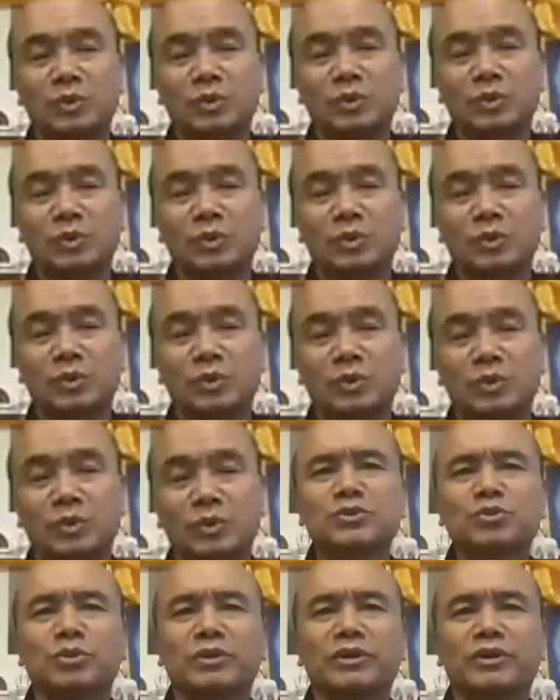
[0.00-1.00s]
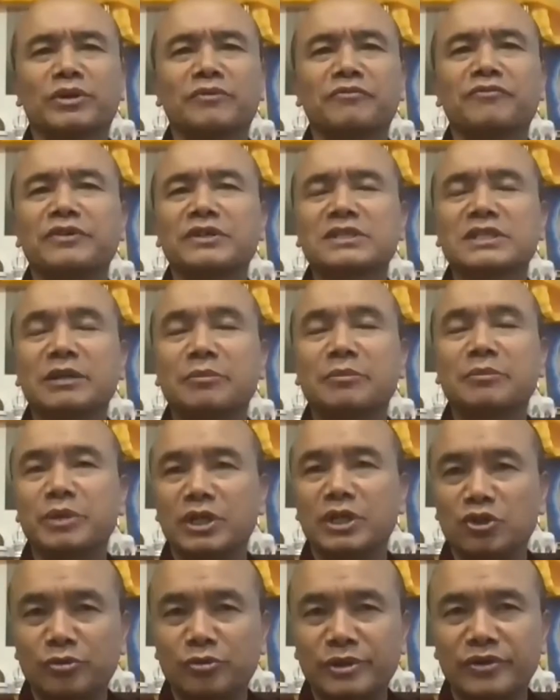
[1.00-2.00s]
the four commitments, the first
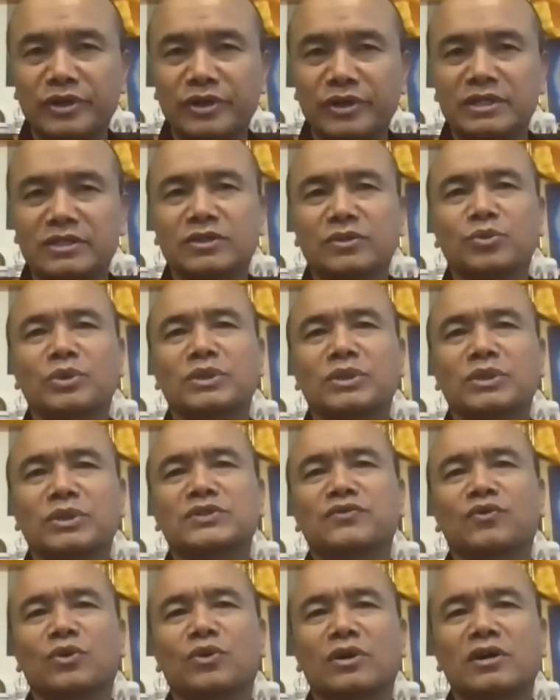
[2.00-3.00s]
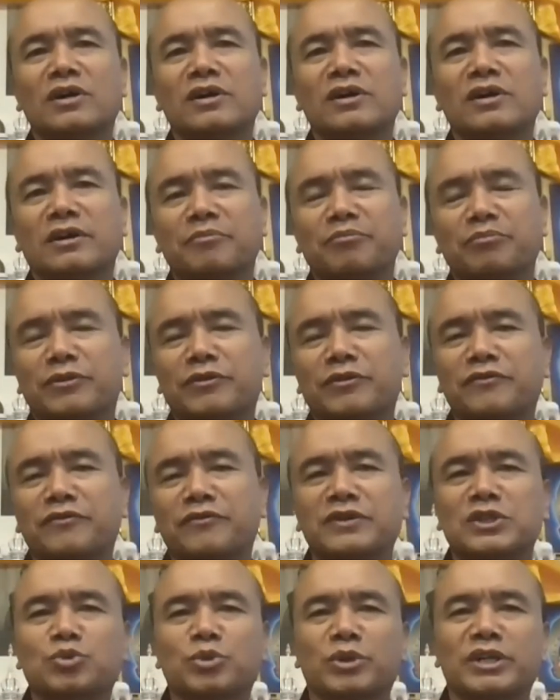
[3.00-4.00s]
let me enumerate what these four
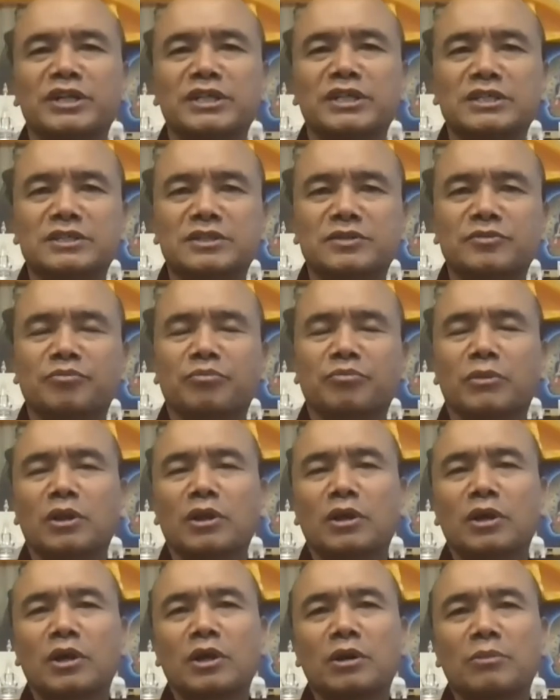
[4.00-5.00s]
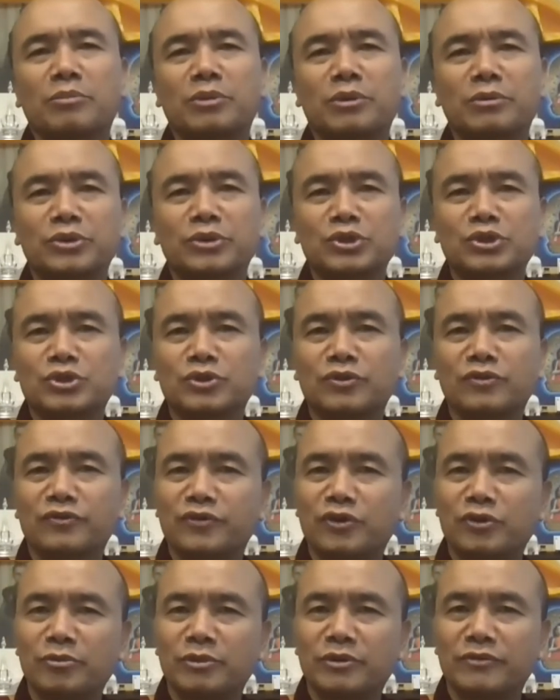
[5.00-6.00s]
are. The first one is promotion
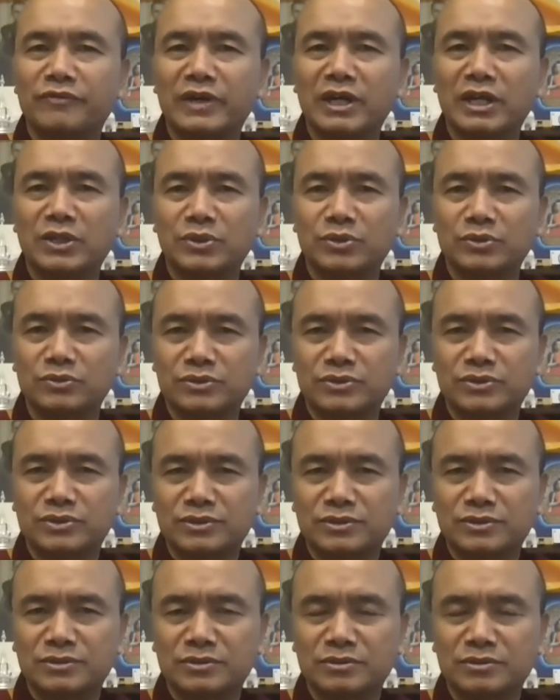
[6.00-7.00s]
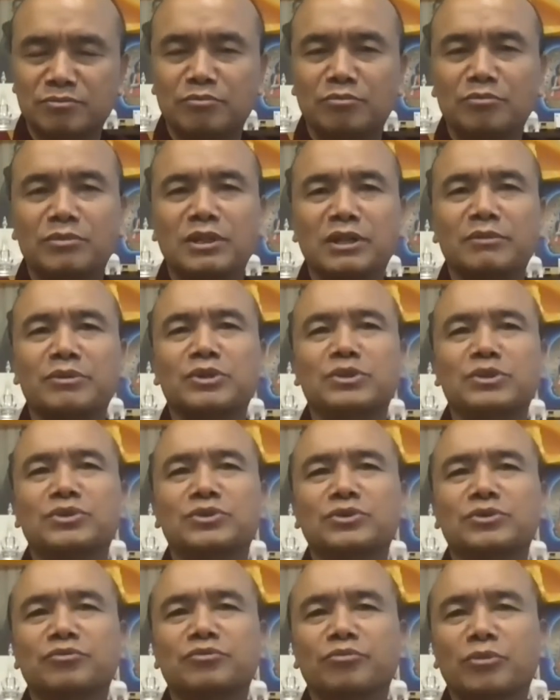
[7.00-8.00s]
of human values. Number two,
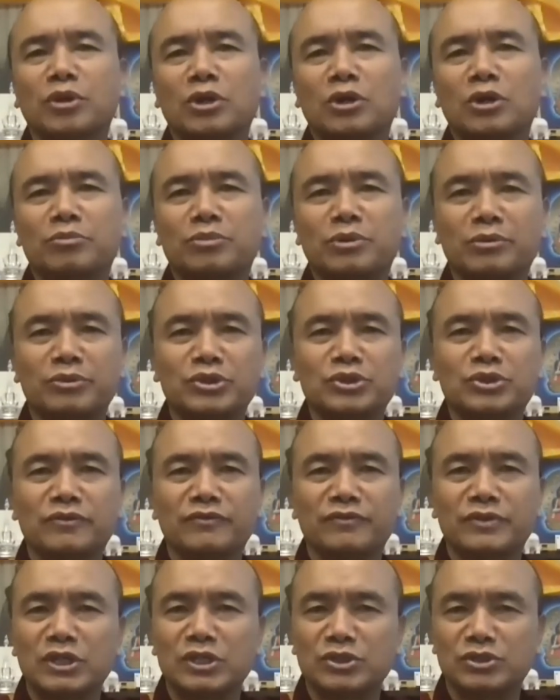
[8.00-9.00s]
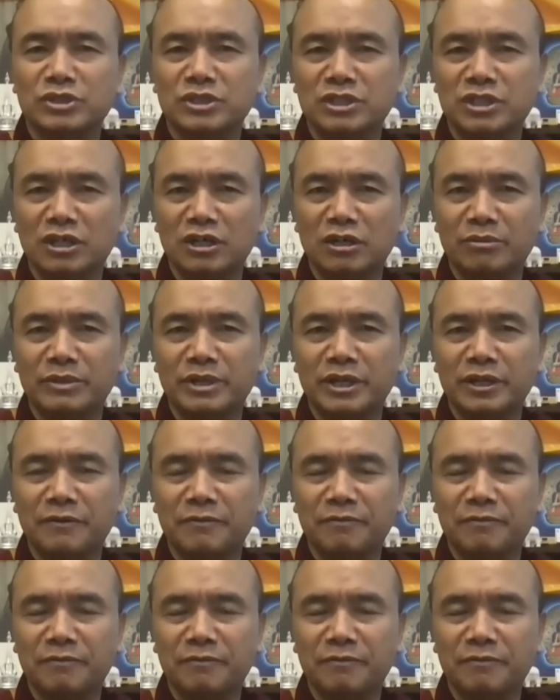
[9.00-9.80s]
promotion of religious harmony.